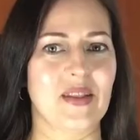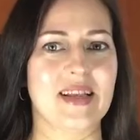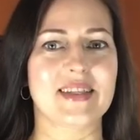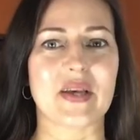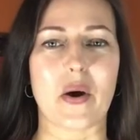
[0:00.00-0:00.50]

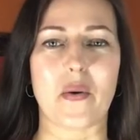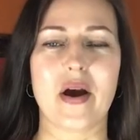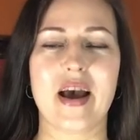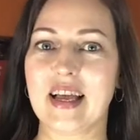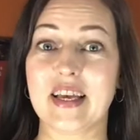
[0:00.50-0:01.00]
So
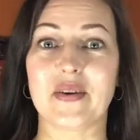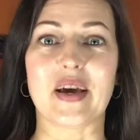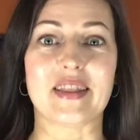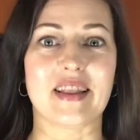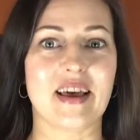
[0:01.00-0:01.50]
you
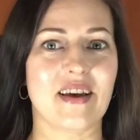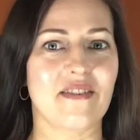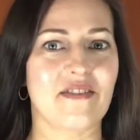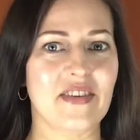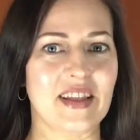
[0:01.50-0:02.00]
can
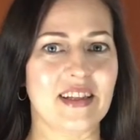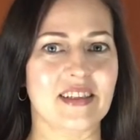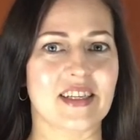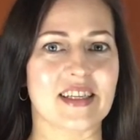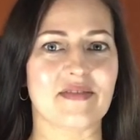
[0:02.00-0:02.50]
feel
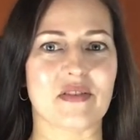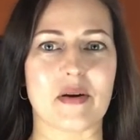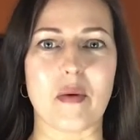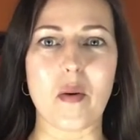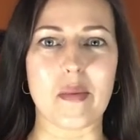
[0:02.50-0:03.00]
just for
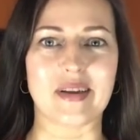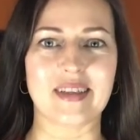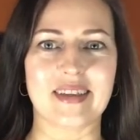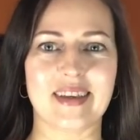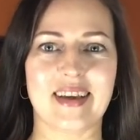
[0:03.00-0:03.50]
a
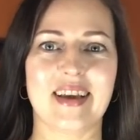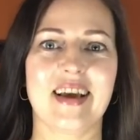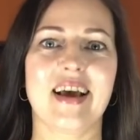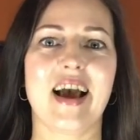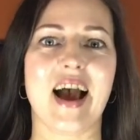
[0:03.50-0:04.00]
moment
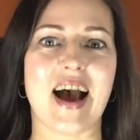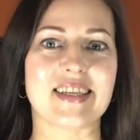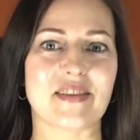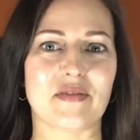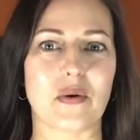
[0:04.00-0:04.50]

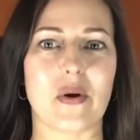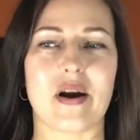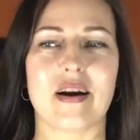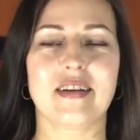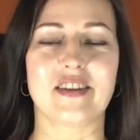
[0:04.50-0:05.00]
as if you
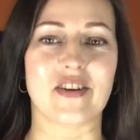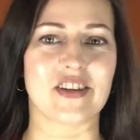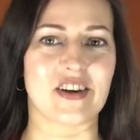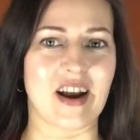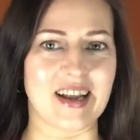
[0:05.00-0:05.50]
were
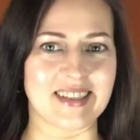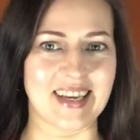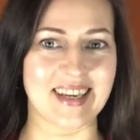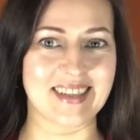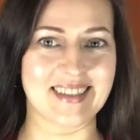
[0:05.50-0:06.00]
treasure
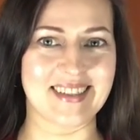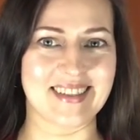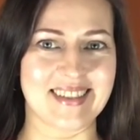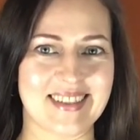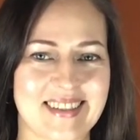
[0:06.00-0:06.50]
hunting.
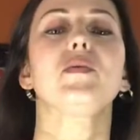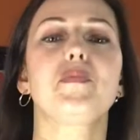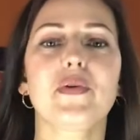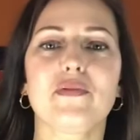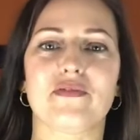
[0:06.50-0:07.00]
To
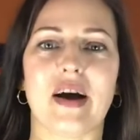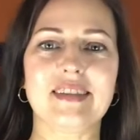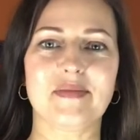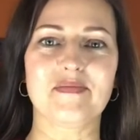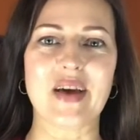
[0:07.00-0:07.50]
prove
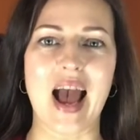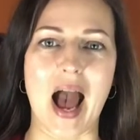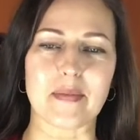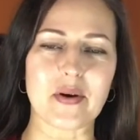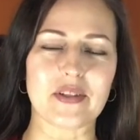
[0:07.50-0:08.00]
that,
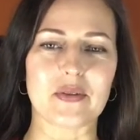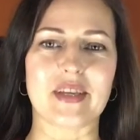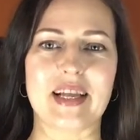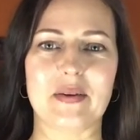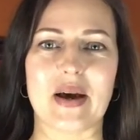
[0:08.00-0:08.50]
I'm going to
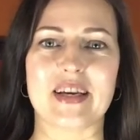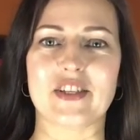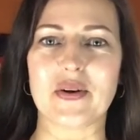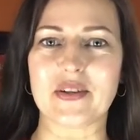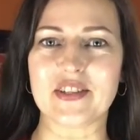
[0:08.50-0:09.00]
tell you a
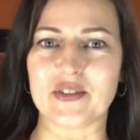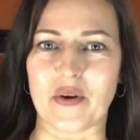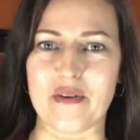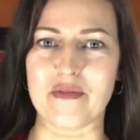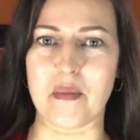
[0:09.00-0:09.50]
short
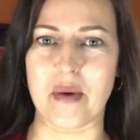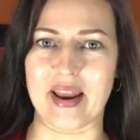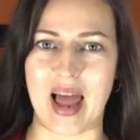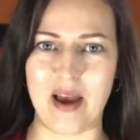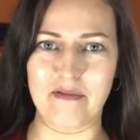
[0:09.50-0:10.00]
story from
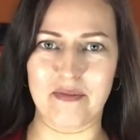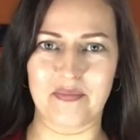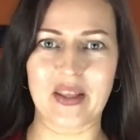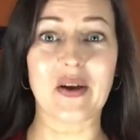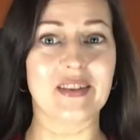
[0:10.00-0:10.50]
my life
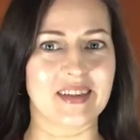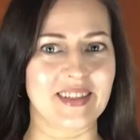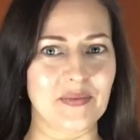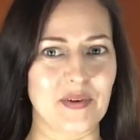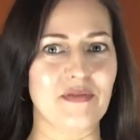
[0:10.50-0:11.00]

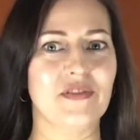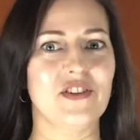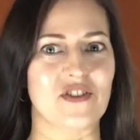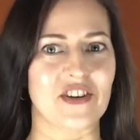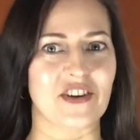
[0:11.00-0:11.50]
connected with
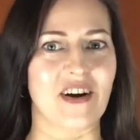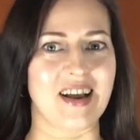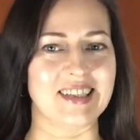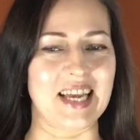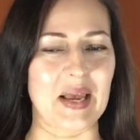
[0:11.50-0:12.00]
treasure
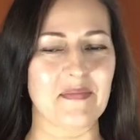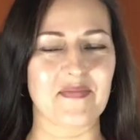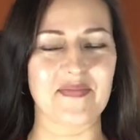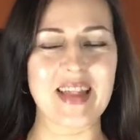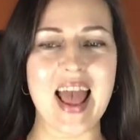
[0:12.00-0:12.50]
hunting.
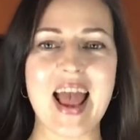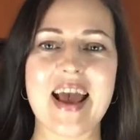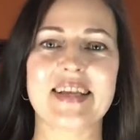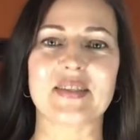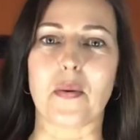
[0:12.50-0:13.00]

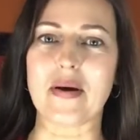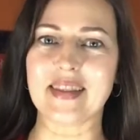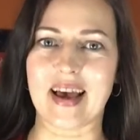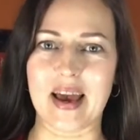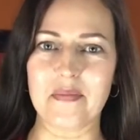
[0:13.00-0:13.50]
So one
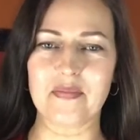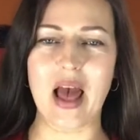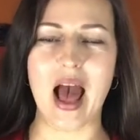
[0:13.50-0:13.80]
day